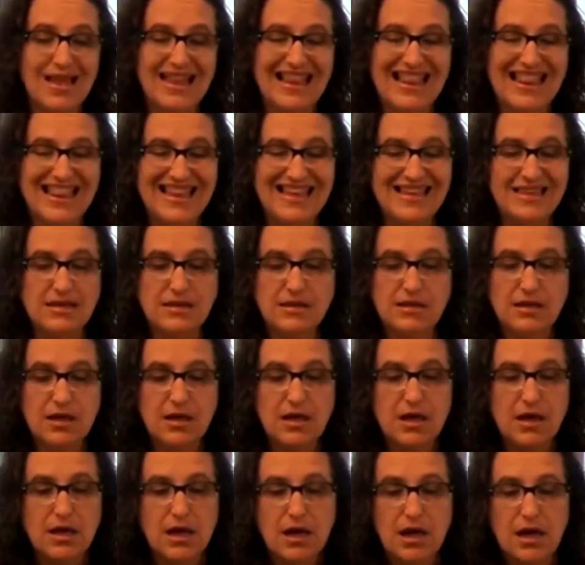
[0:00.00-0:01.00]

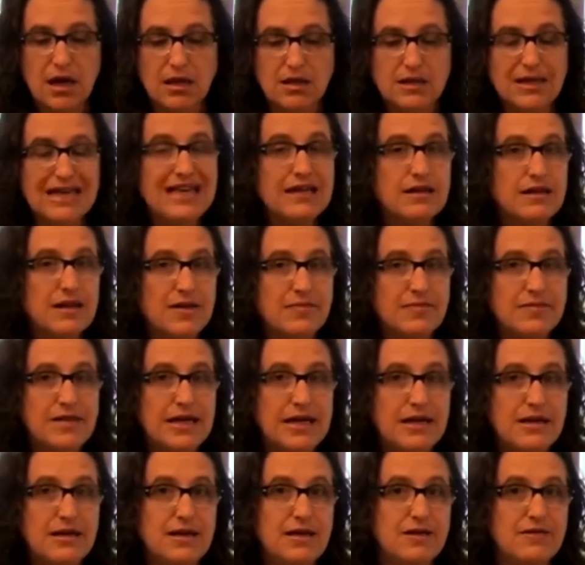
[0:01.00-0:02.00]
This uh, legal
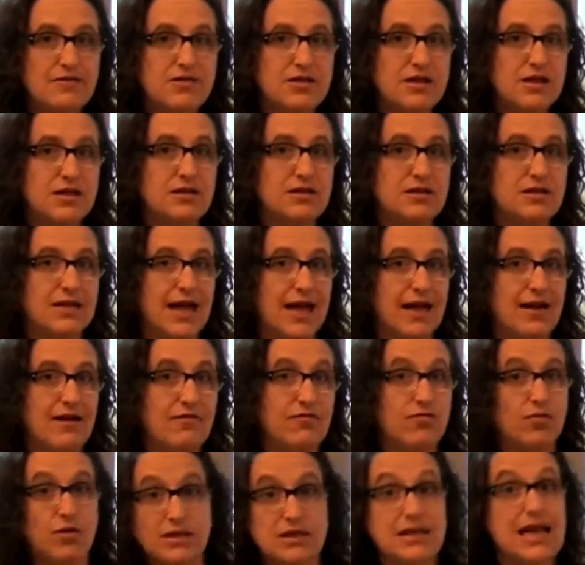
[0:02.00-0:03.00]
update gives us kind
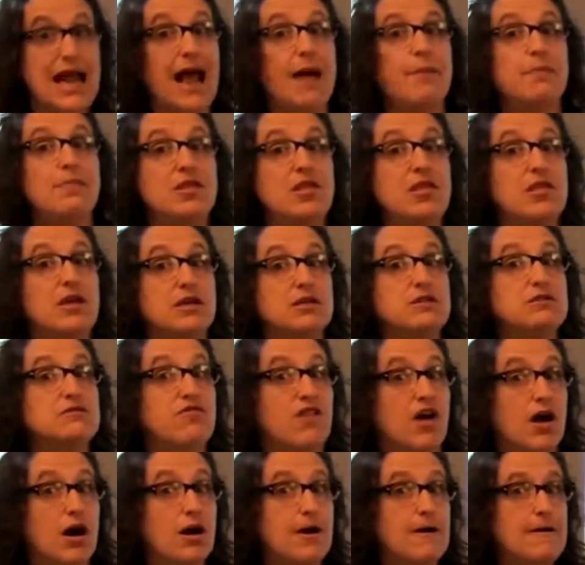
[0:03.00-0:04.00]
of what's happened thus
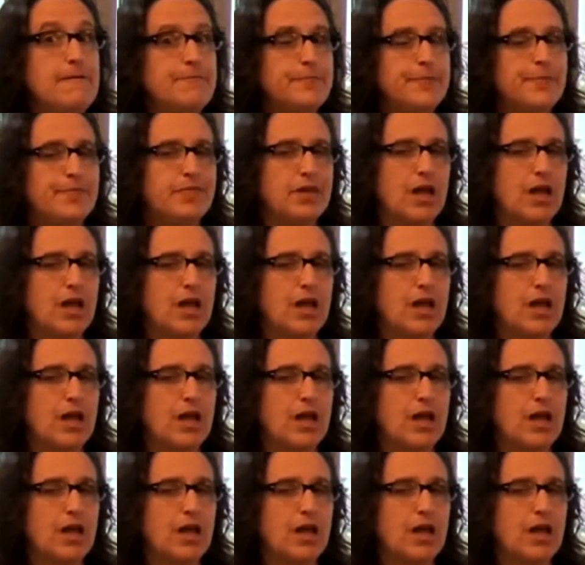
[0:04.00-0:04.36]
far.